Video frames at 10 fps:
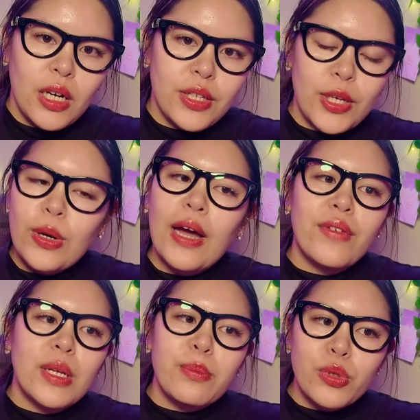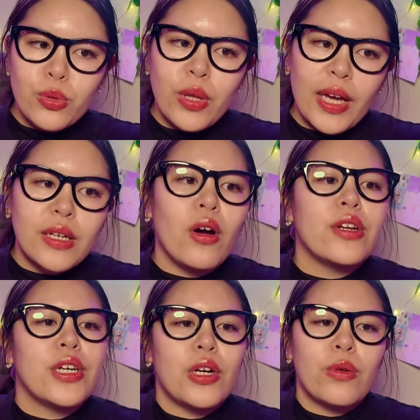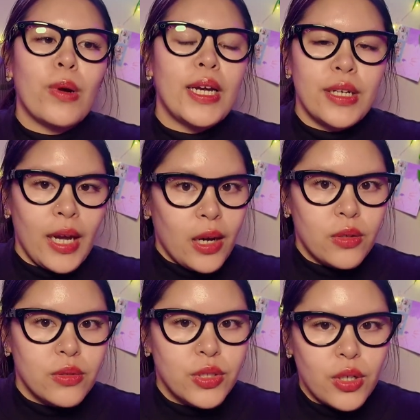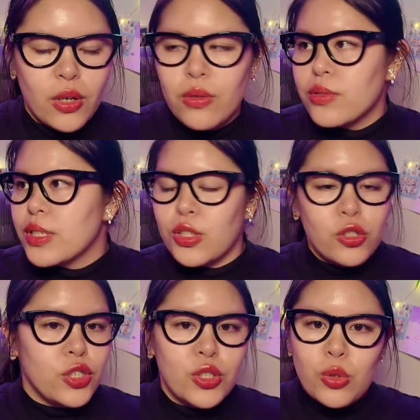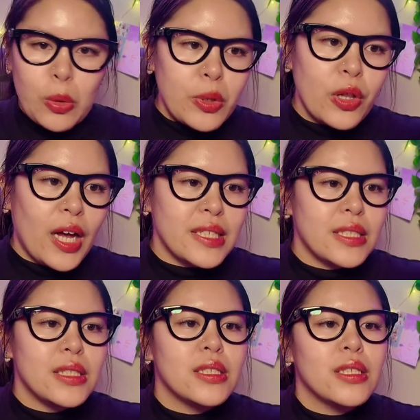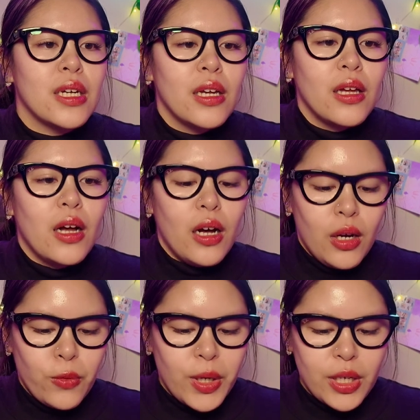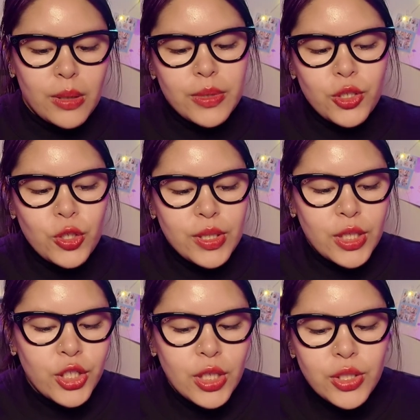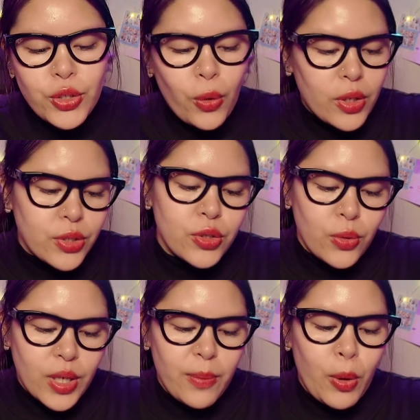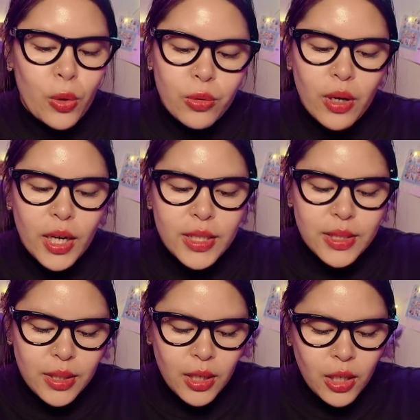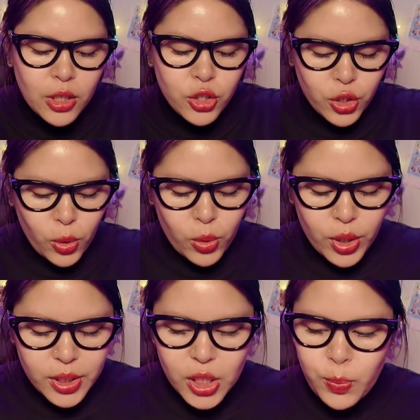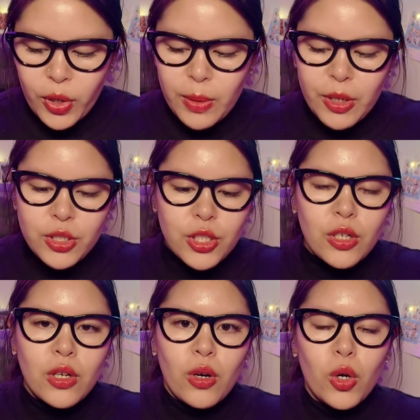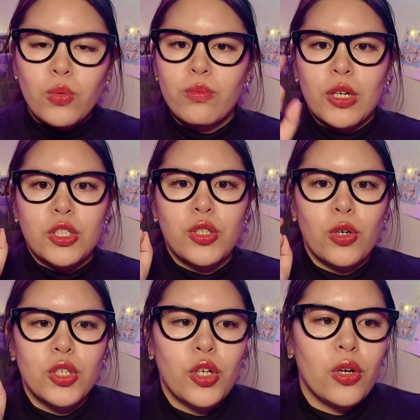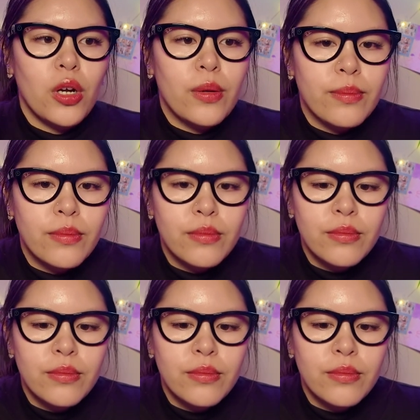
they don't have any blue light on here right now. So these are just normal glasses. When it comes to the transitions, you also don't get polarized. So this is pretty much, oh, I just heard it turn on.